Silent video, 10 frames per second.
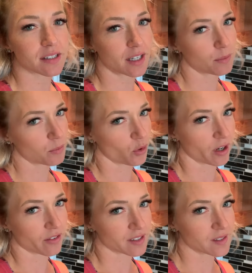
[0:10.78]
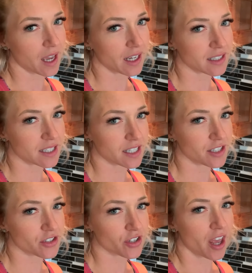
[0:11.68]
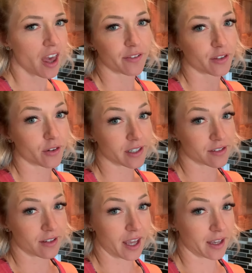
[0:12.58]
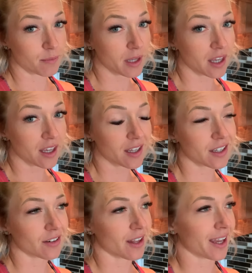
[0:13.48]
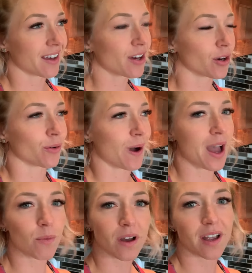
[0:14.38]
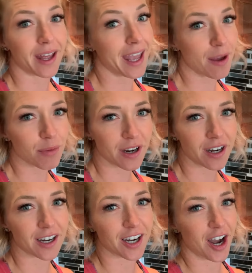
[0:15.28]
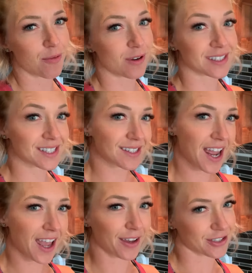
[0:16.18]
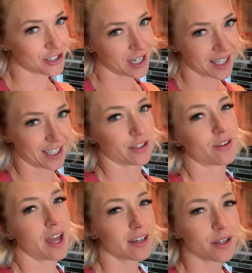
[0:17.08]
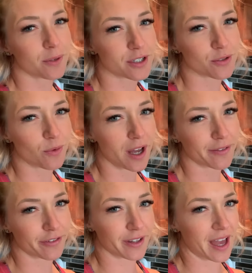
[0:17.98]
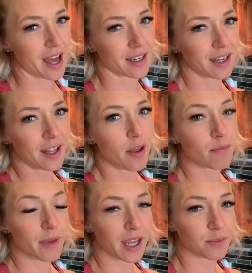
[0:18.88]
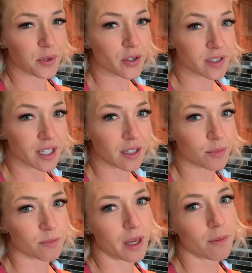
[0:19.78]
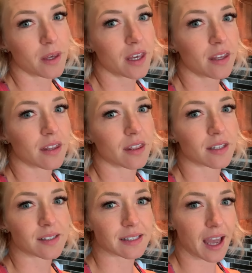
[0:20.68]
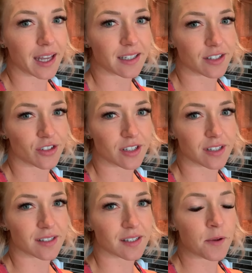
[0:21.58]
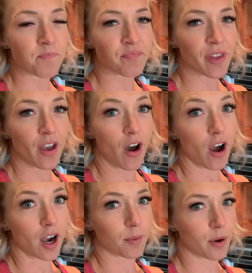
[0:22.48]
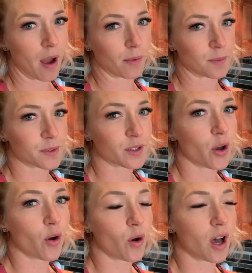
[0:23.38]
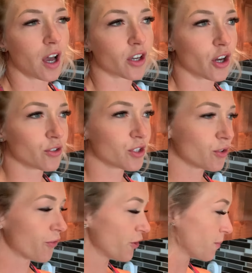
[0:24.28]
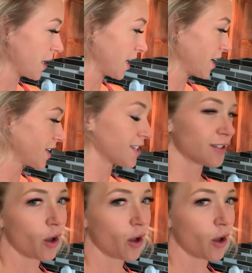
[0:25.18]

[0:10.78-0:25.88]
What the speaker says: going to be more of a side dish. If you guys are like me, you're like, oh, I want a hamburger, or I want steak or chicken. You kind of know what you want for that main protein, but maybe the side dishes are a problem. So a go-to for me is